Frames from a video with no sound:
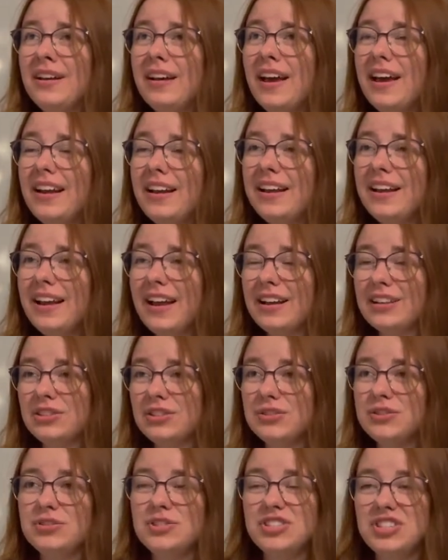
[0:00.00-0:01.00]
And he
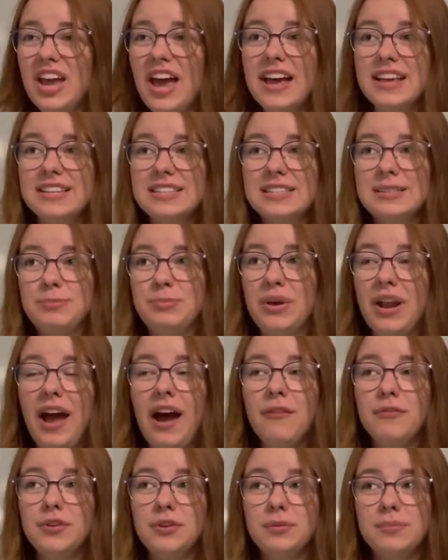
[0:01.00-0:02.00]
answers, Yes, but
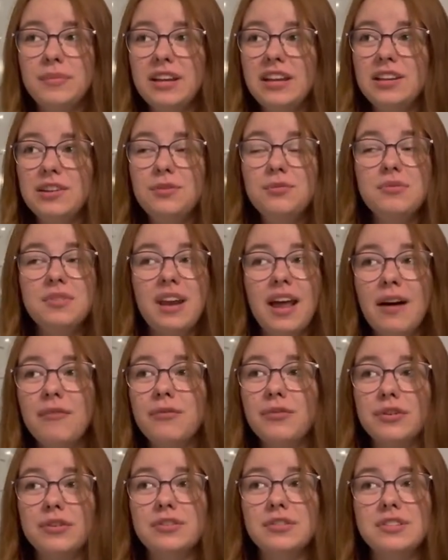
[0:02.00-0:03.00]
after me, you
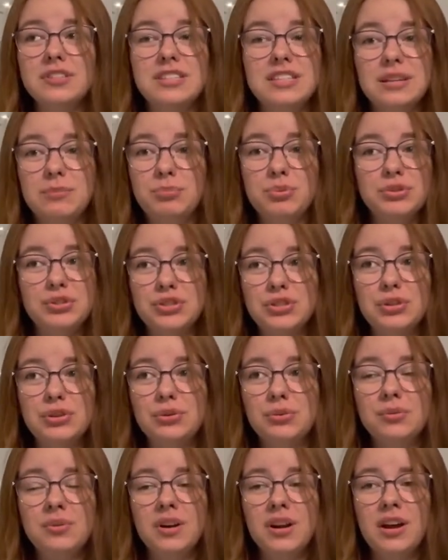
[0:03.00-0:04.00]
never did pursue.